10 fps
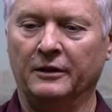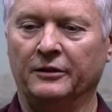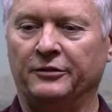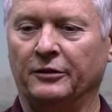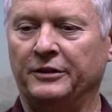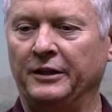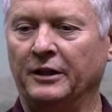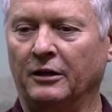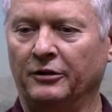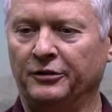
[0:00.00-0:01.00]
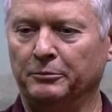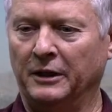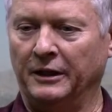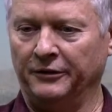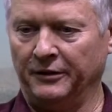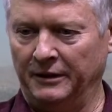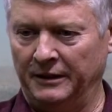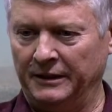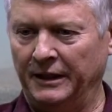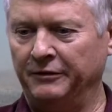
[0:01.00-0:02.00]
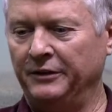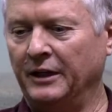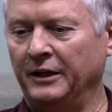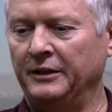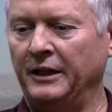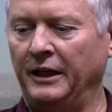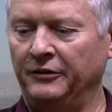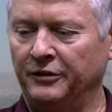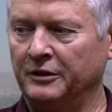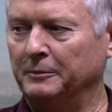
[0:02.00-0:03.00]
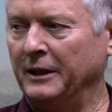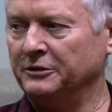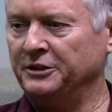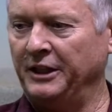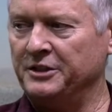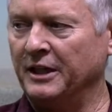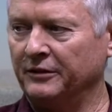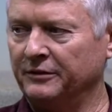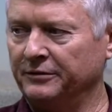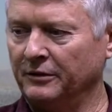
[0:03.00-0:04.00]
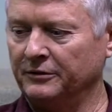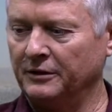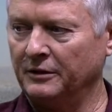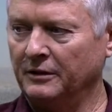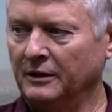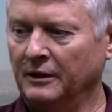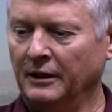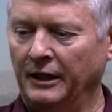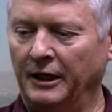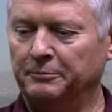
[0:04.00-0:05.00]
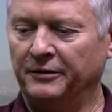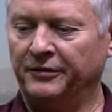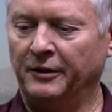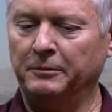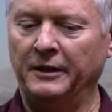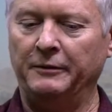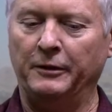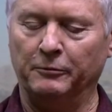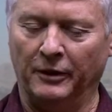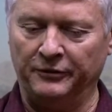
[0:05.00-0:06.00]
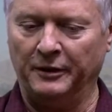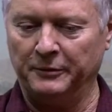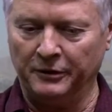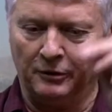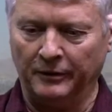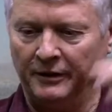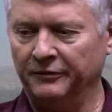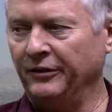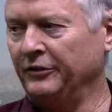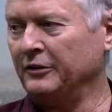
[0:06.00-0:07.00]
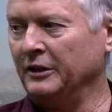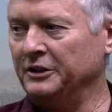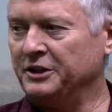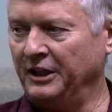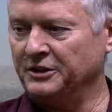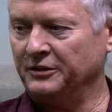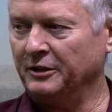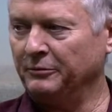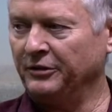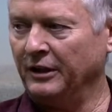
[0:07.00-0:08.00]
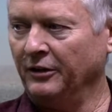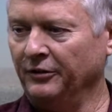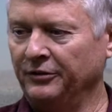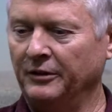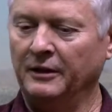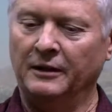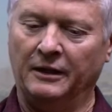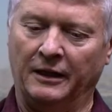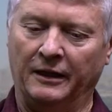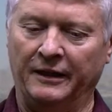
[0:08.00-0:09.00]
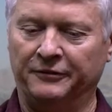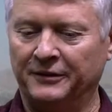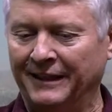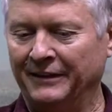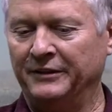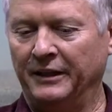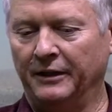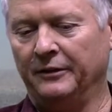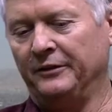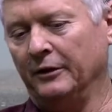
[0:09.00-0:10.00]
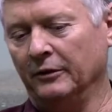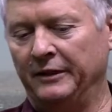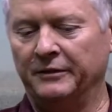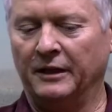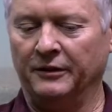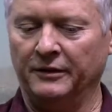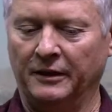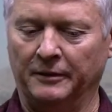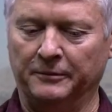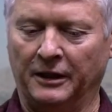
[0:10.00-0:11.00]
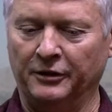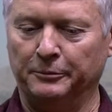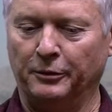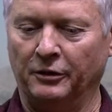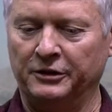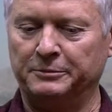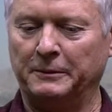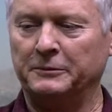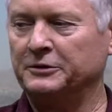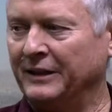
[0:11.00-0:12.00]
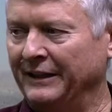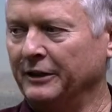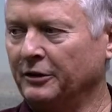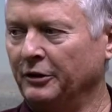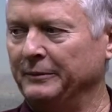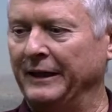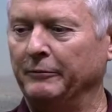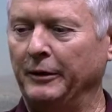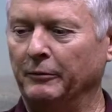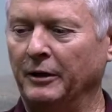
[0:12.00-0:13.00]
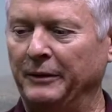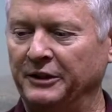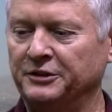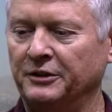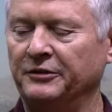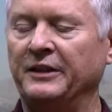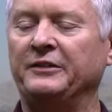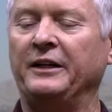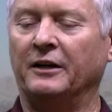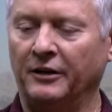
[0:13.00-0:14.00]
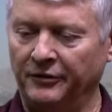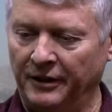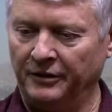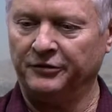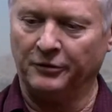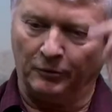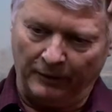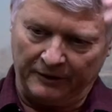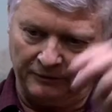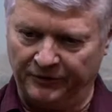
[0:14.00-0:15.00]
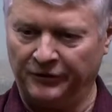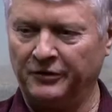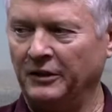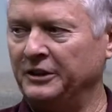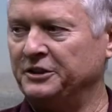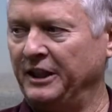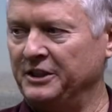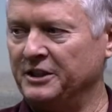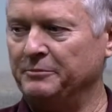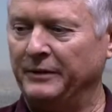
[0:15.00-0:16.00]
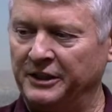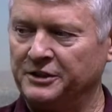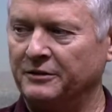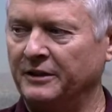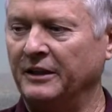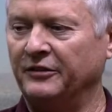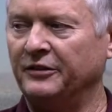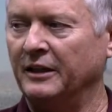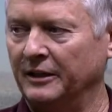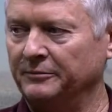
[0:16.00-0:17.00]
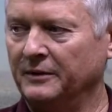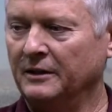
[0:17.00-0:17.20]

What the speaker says: So $10 a month, every 90 days they come out and change out the filter. And preferably we want them to go in and physically change it themselves. If they're not there, they'll leave it on the porch, but we're trying to curb that. We want to make sure that they are there so we can physically change it, make sure it gets done.